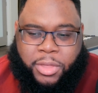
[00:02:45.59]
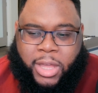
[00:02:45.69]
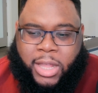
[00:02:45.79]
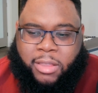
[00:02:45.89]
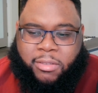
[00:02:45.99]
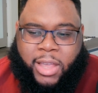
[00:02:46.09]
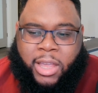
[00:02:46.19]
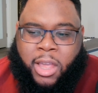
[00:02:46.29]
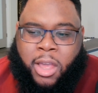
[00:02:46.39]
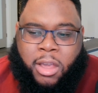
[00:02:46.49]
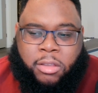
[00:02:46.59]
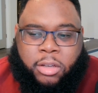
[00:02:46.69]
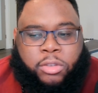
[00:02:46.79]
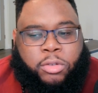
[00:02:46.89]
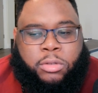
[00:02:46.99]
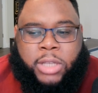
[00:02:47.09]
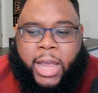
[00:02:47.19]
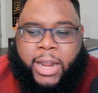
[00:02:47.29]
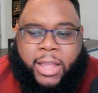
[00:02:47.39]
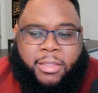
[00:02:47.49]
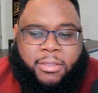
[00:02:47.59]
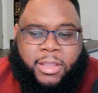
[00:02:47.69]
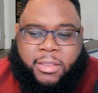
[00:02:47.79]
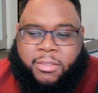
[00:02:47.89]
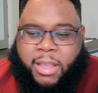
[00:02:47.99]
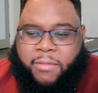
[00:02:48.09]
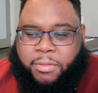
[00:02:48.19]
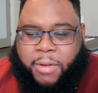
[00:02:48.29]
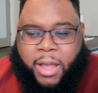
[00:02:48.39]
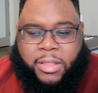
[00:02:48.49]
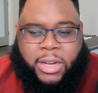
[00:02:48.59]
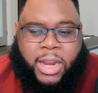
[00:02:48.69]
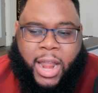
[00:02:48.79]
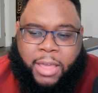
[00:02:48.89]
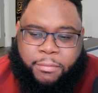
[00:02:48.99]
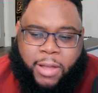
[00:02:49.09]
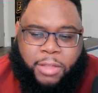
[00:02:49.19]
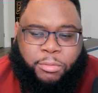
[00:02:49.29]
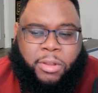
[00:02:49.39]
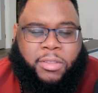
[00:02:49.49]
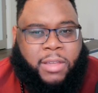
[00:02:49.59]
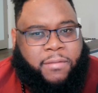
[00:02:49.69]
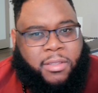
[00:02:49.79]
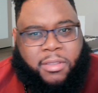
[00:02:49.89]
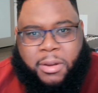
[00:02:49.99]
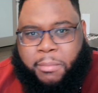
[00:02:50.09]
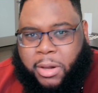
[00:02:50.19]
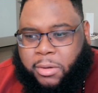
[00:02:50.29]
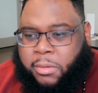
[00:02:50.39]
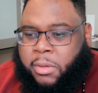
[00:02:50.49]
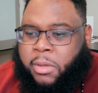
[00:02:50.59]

And it's like you took 2 tight ends in 7th round and the 9th round with a defense in the middle.